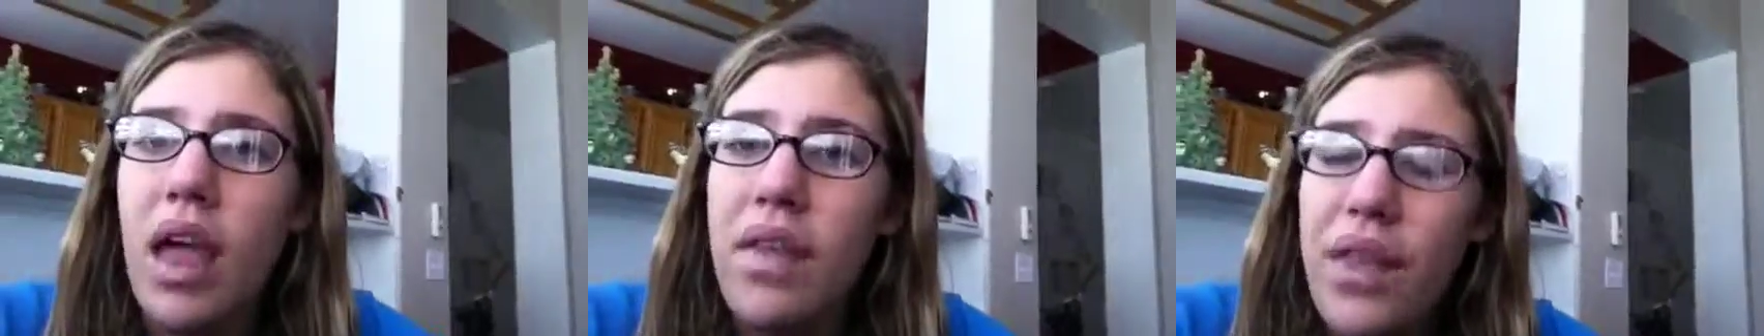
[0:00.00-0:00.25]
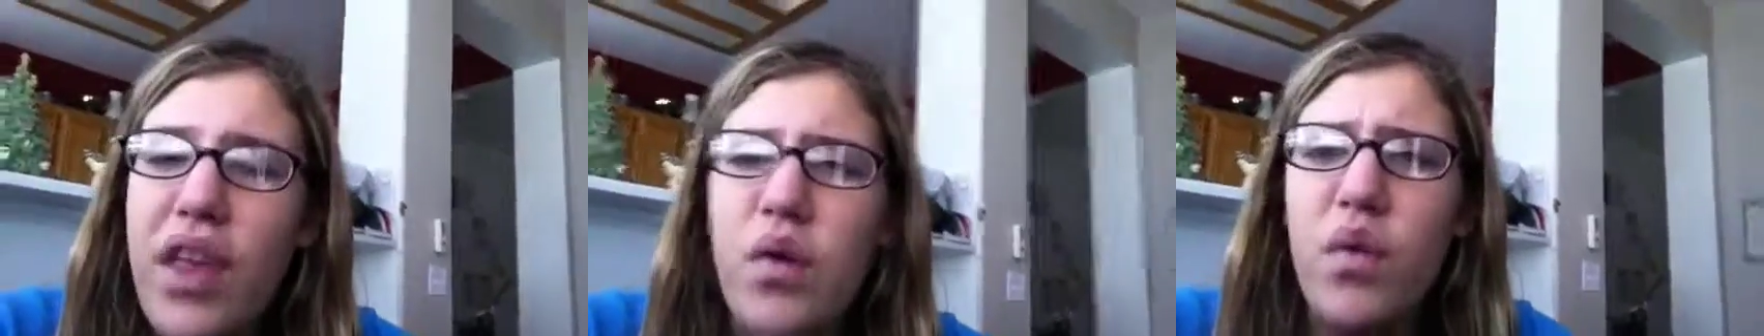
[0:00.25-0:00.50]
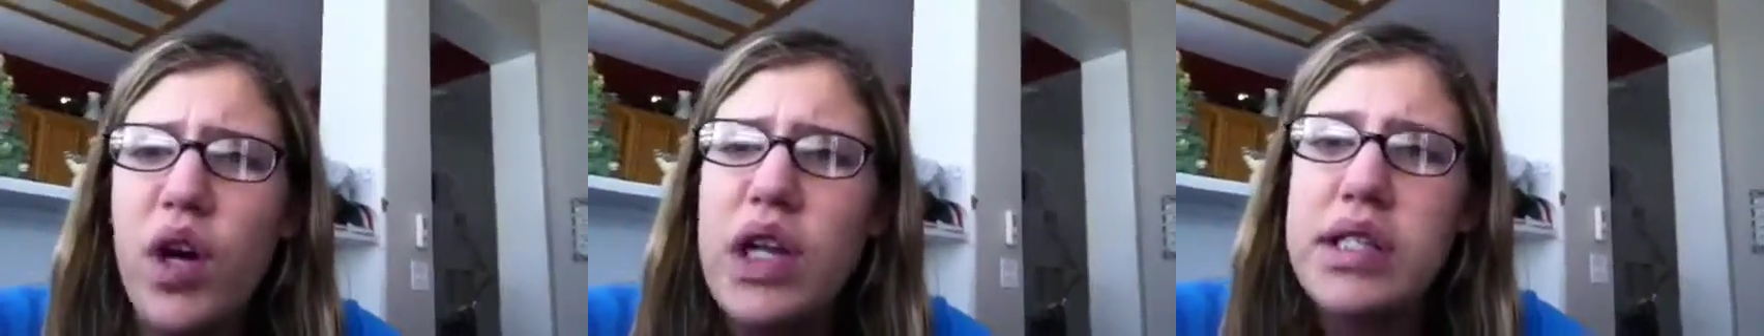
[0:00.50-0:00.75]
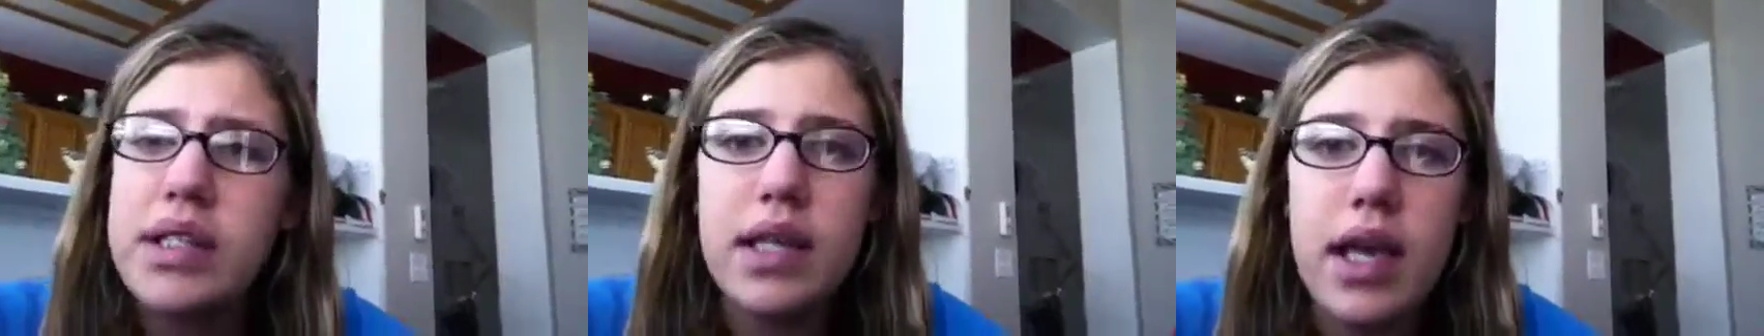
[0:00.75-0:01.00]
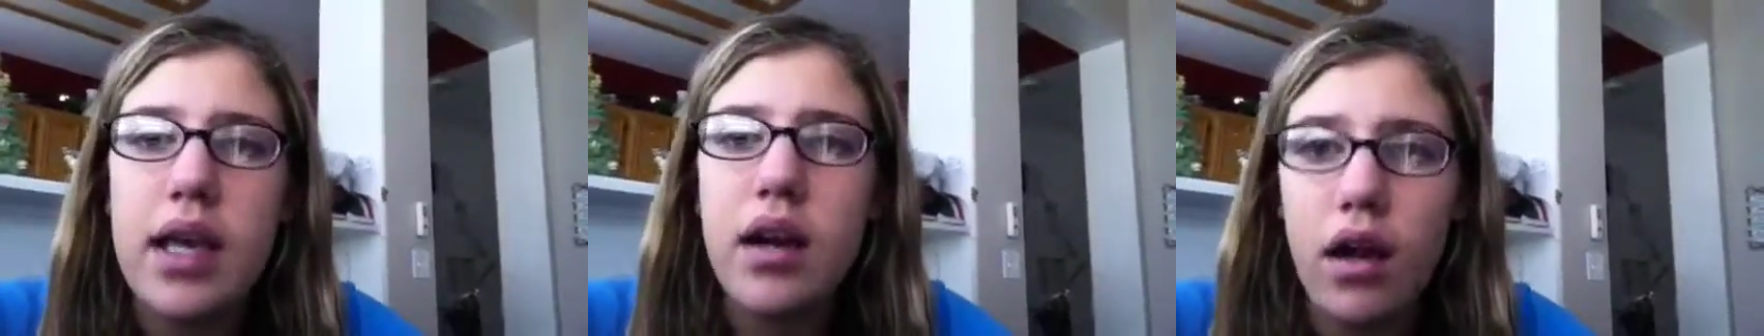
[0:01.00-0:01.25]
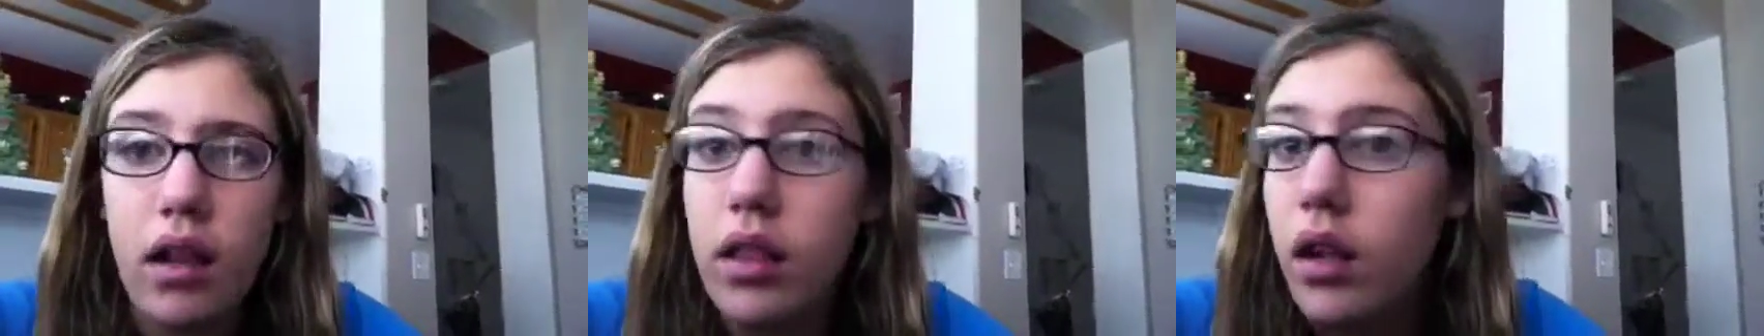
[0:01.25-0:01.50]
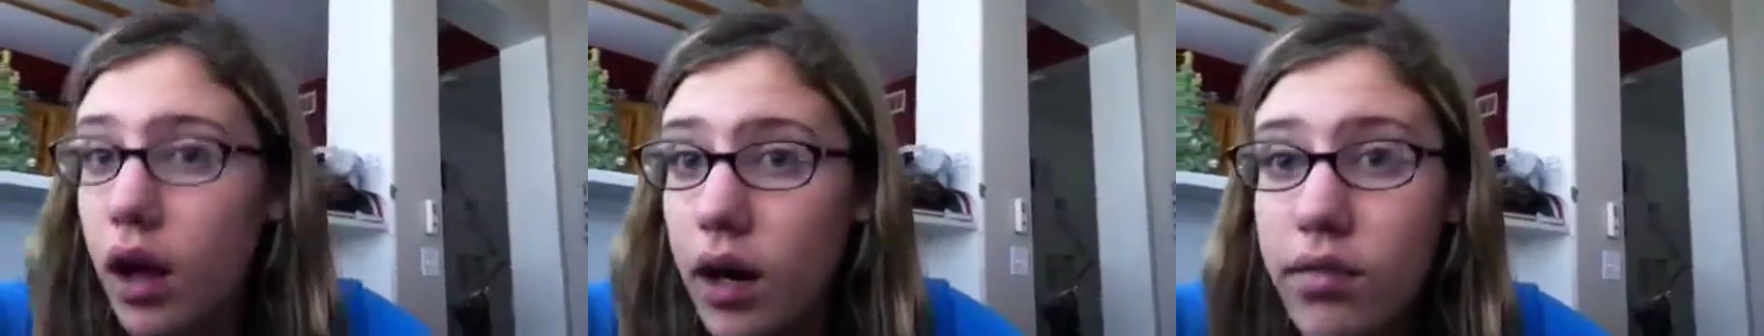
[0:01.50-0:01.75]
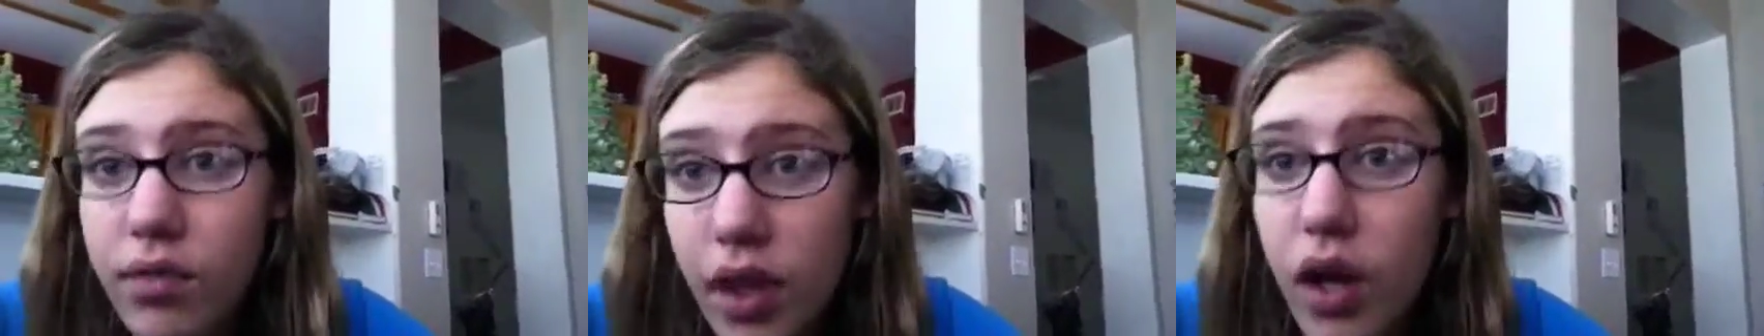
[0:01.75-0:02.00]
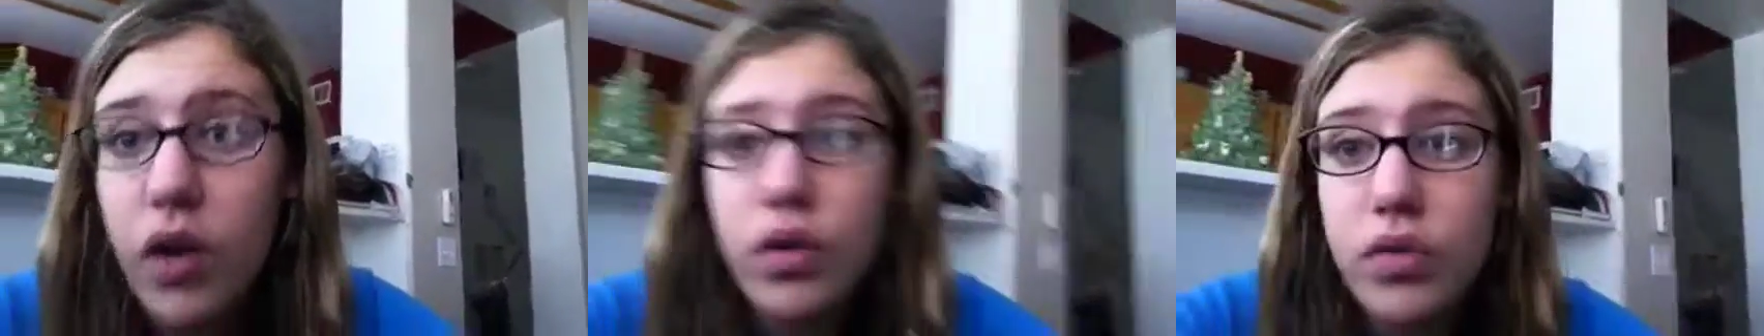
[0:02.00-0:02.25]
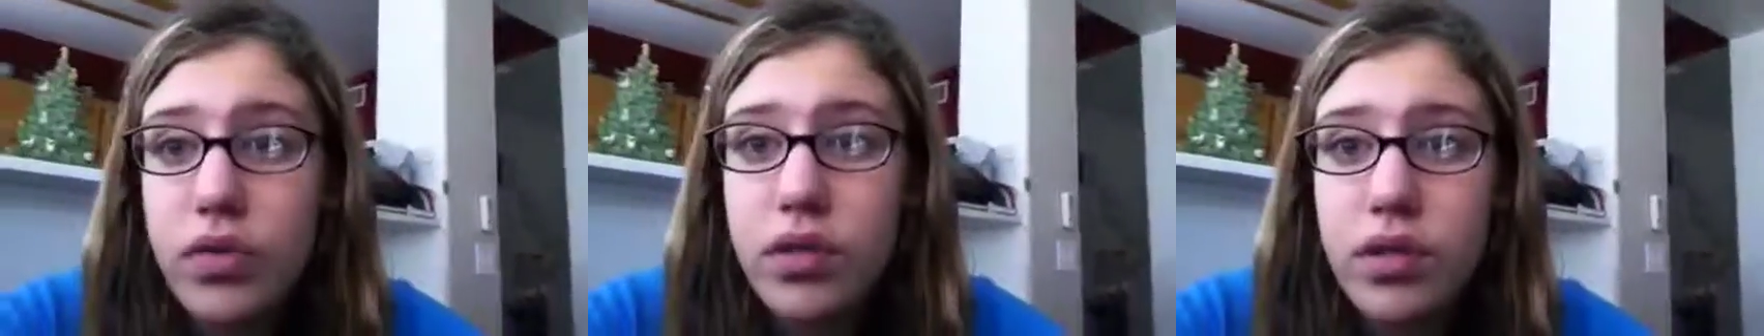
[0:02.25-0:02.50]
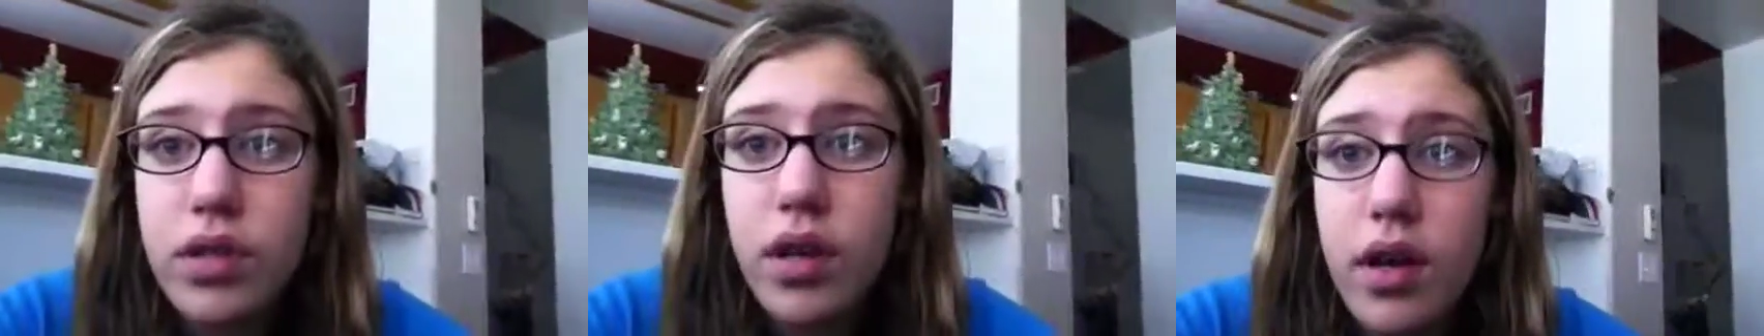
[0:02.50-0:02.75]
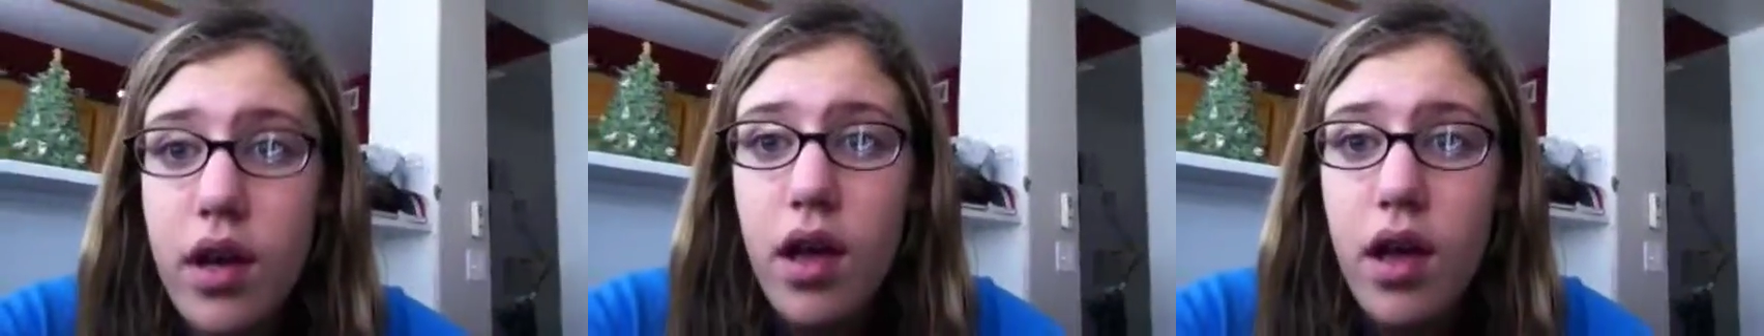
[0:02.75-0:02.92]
I think you've already seen a lot of those,